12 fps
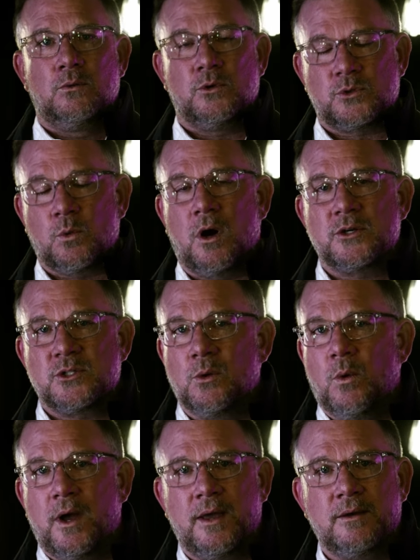was washed
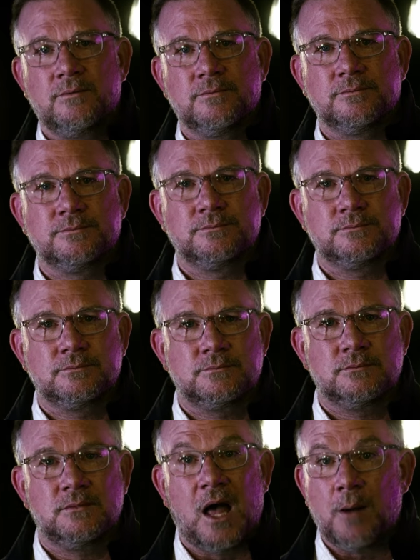away
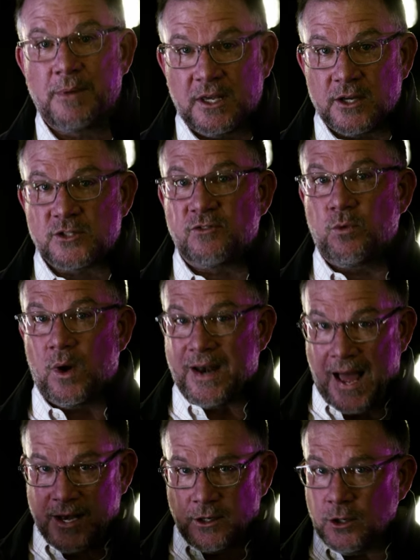not because of what
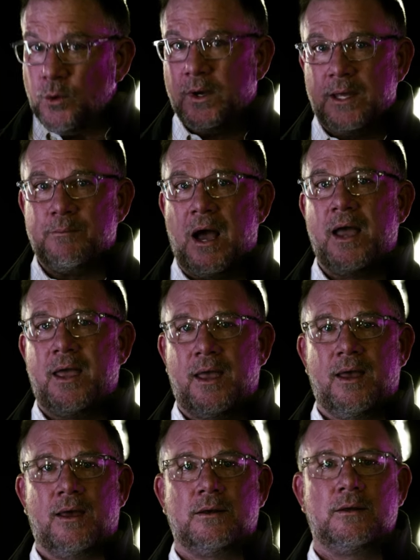I knew in my
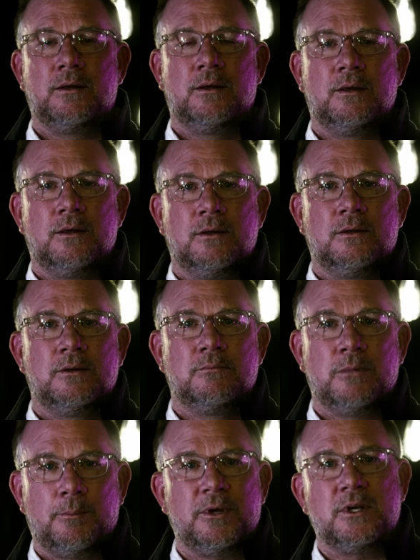head,
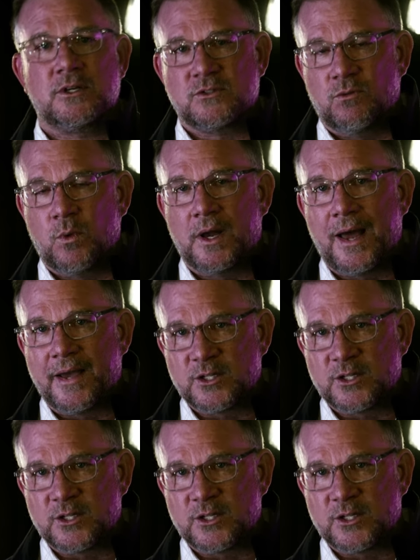but because of what I